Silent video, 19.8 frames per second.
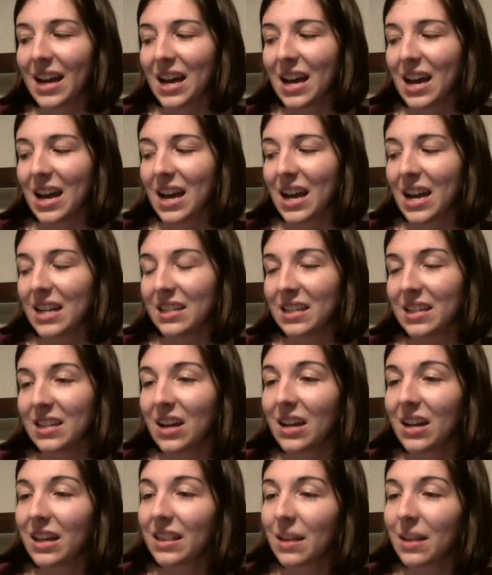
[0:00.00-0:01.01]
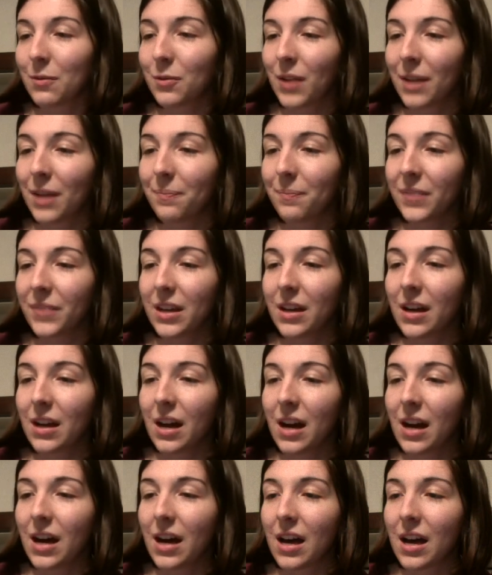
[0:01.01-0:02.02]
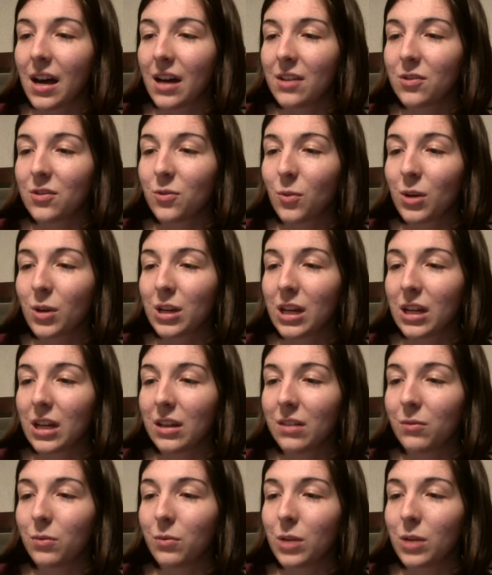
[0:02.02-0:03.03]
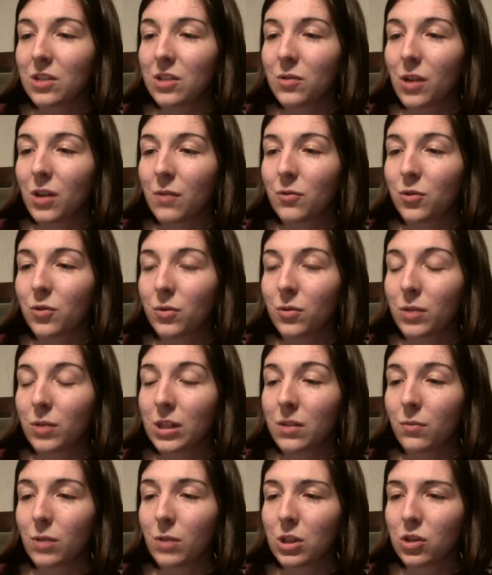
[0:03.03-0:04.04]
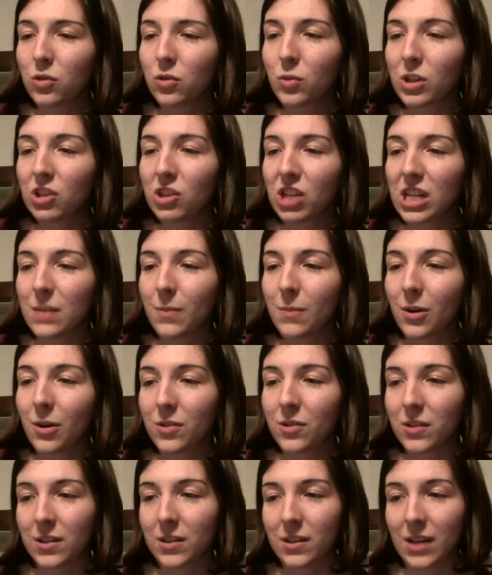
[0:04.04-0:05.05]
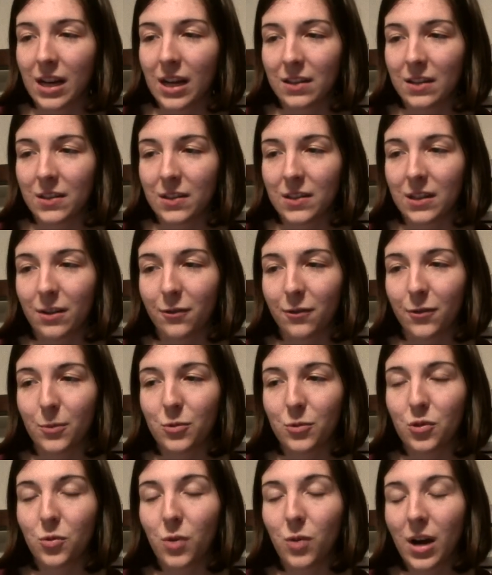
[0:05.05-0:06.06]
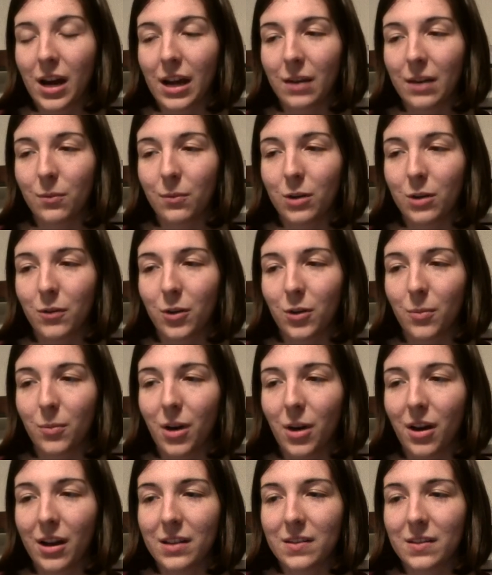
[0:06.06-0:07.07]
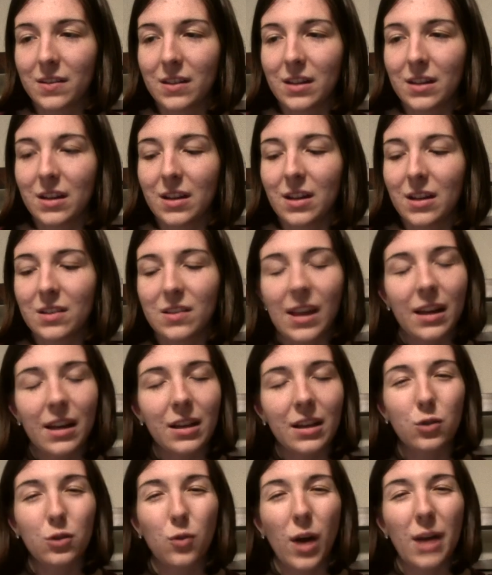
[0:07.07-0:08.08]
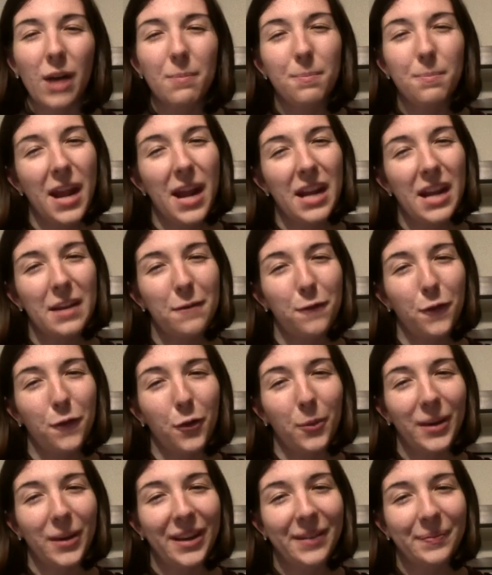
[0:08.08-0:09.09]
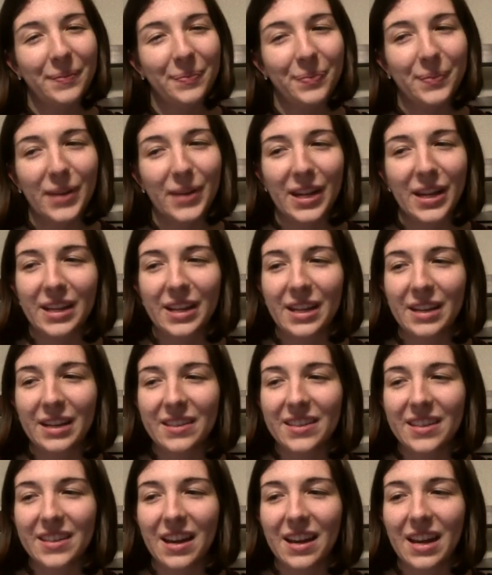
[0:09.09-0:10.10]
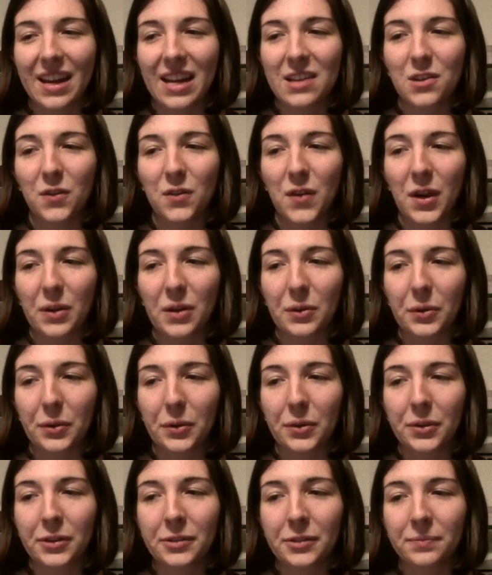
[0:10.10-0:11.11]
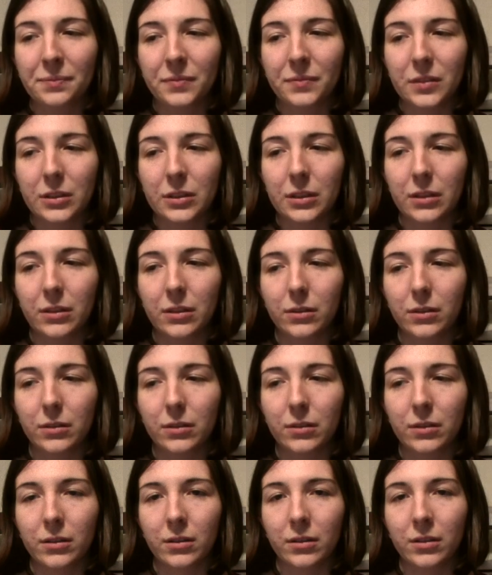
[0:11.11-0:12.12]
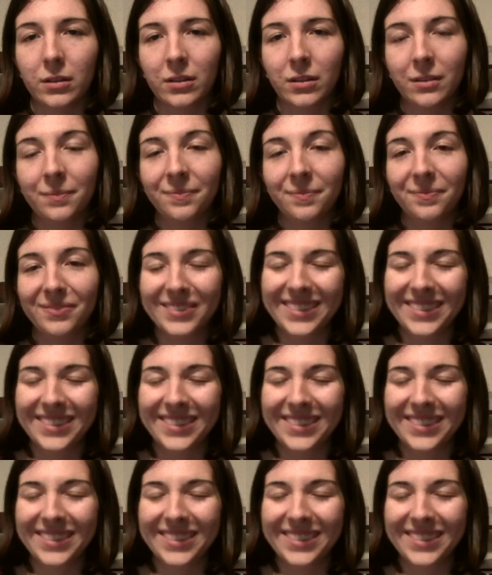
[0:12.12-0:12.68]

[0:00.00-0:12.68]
I did not get that one right. 20. Which Twitch emote did Diana steal from Twy, one of her mods? Technically, Twy made it for me, but it's AceFangirl. Girl.